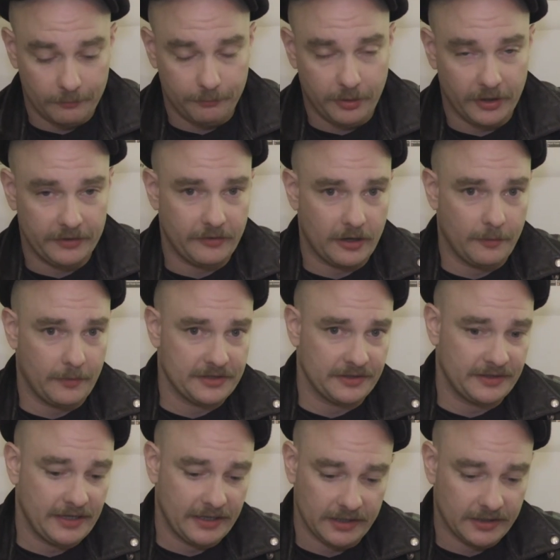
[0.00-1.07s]
Pun very much
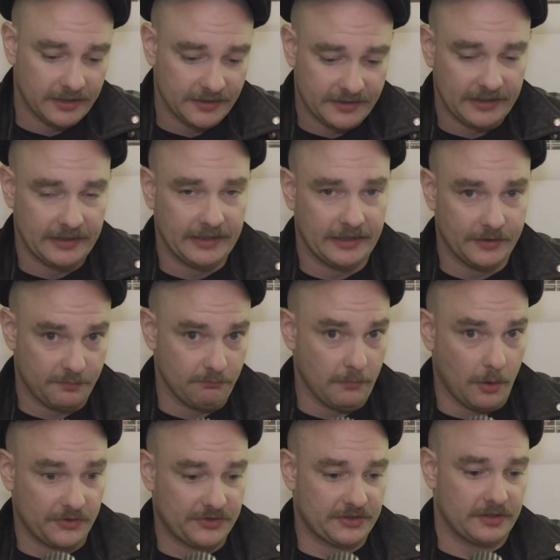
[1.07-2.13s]
intended, because D&D is
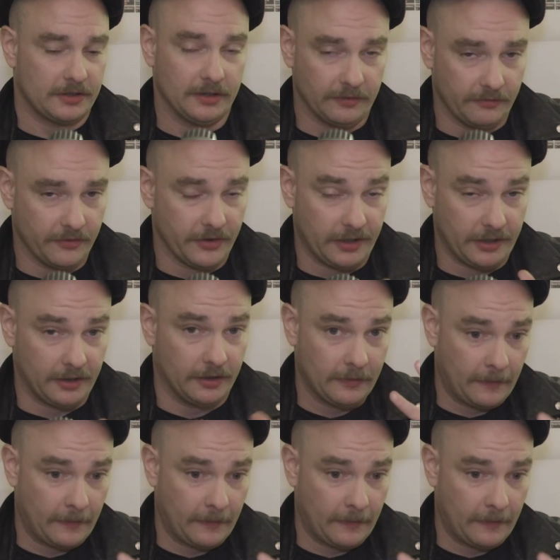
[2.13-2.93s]
most of the